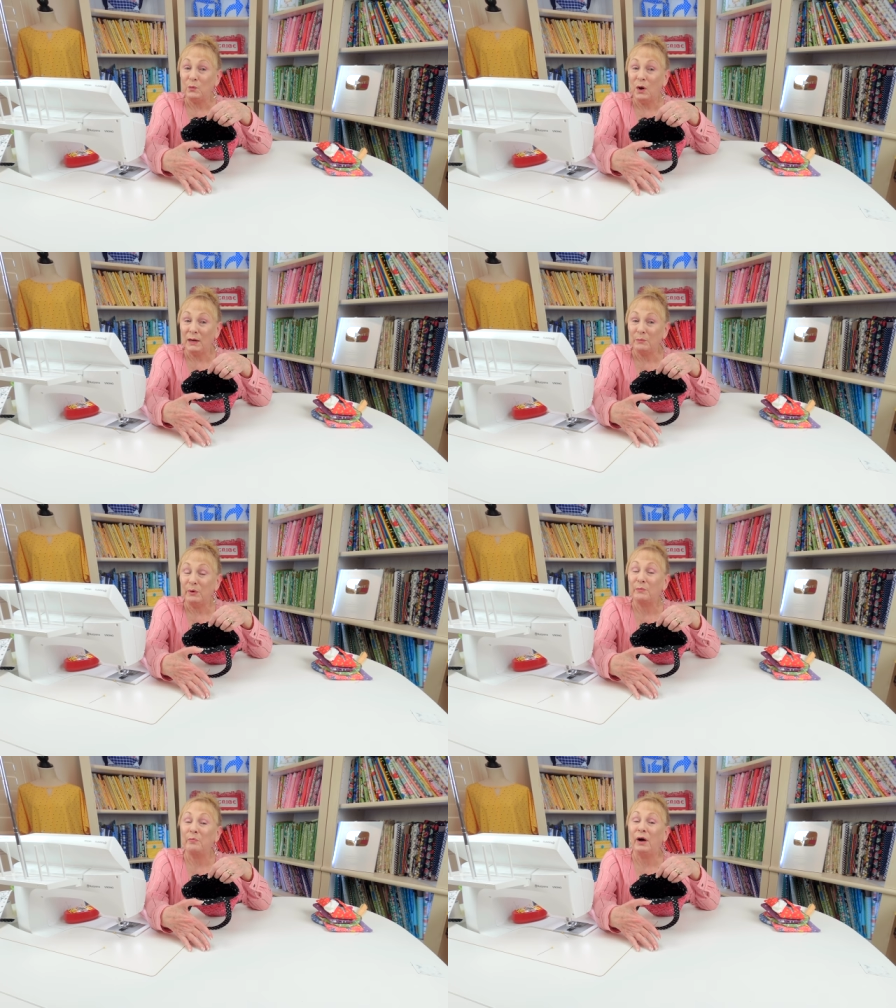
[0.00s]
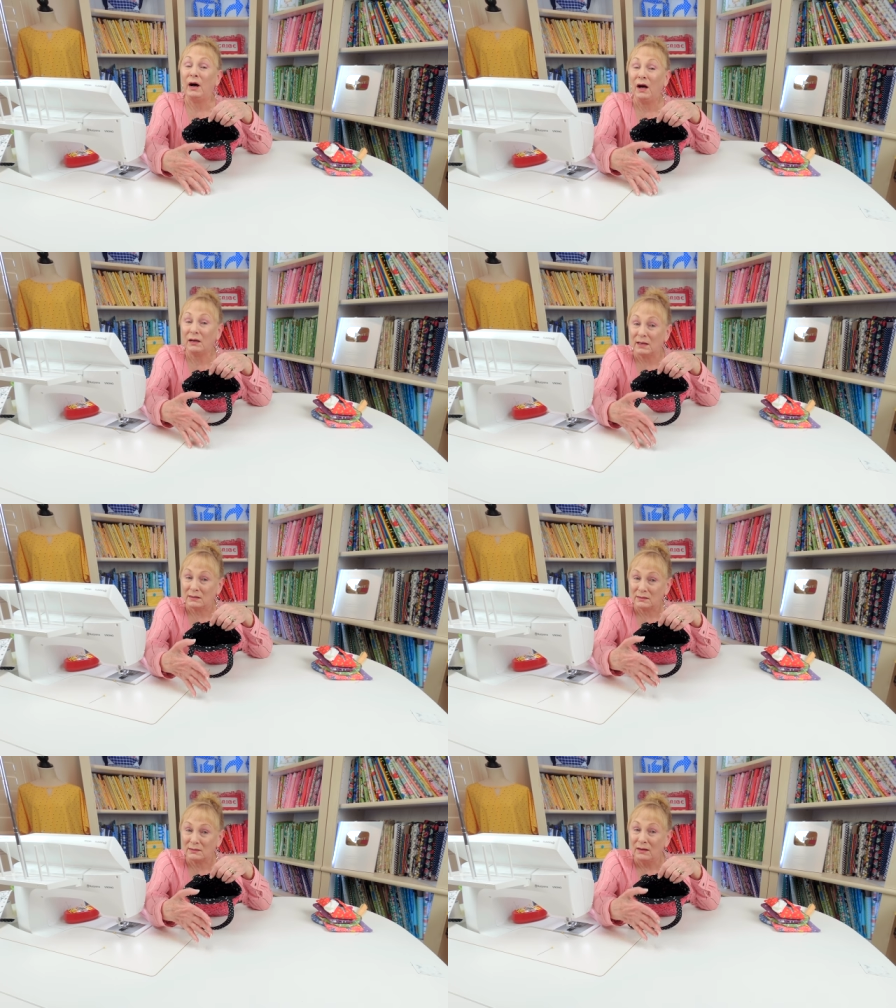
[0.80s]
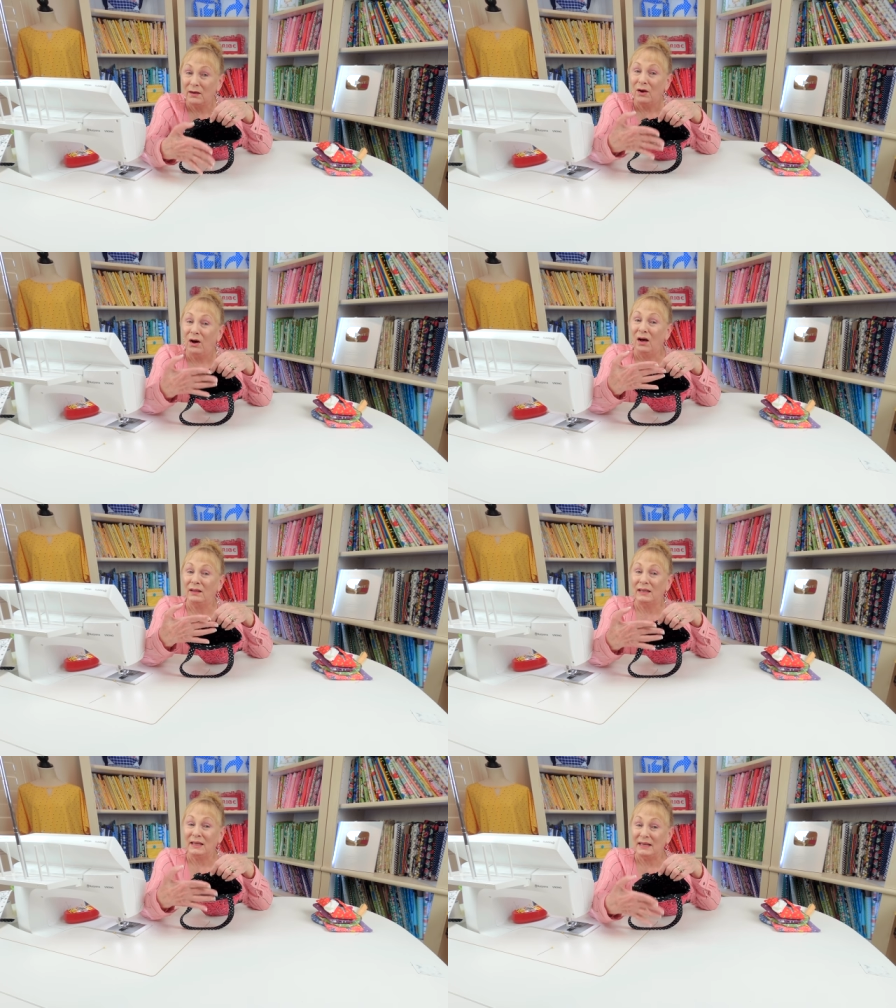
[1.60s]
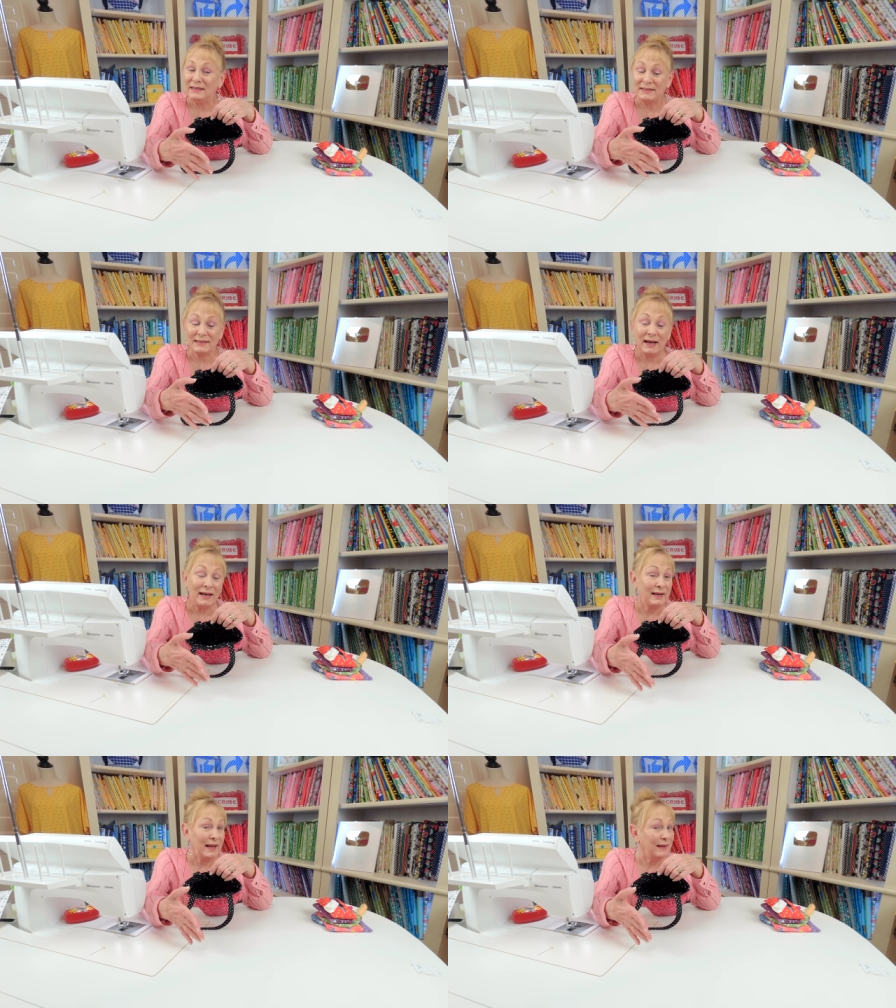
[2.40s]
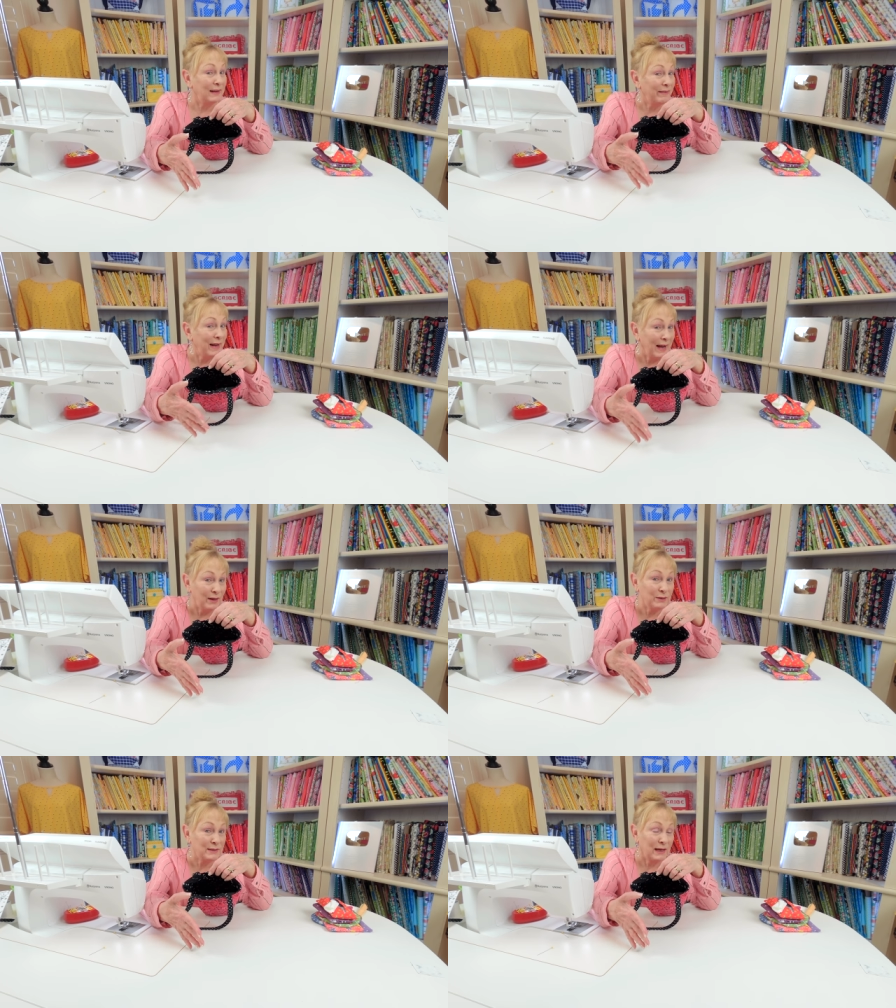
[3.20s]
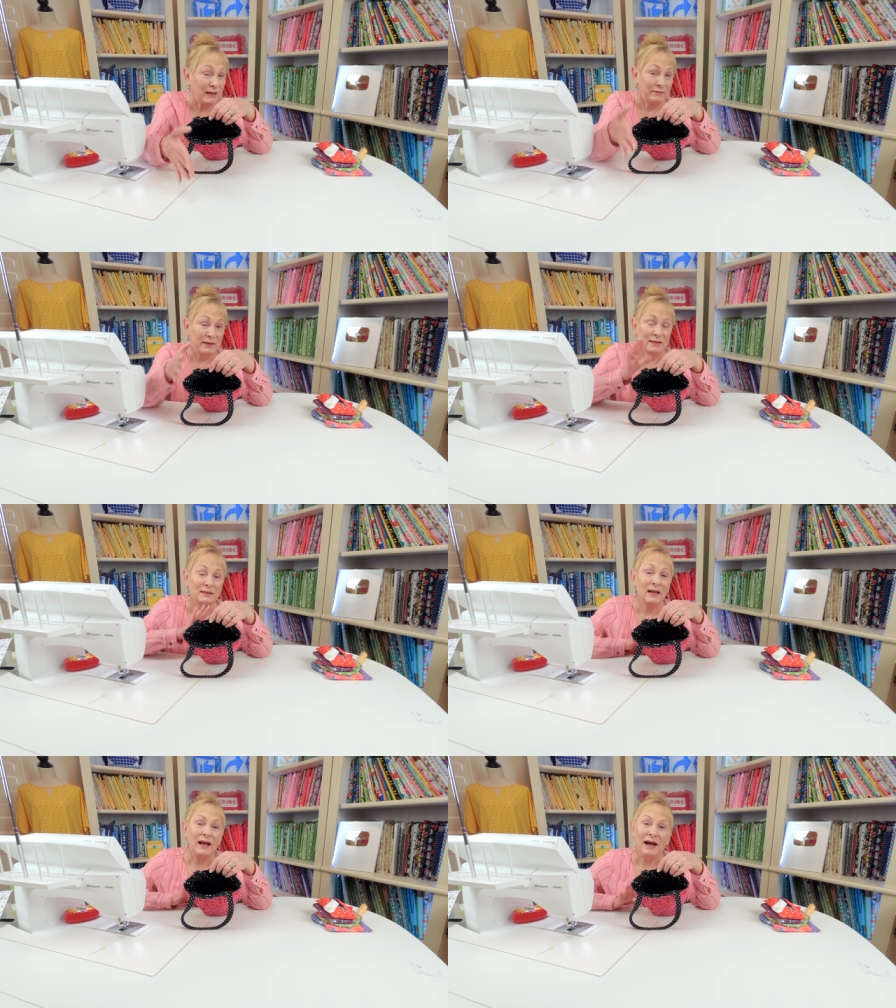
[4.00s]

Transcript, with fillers: you want to put pockets on the inside and even outside of this,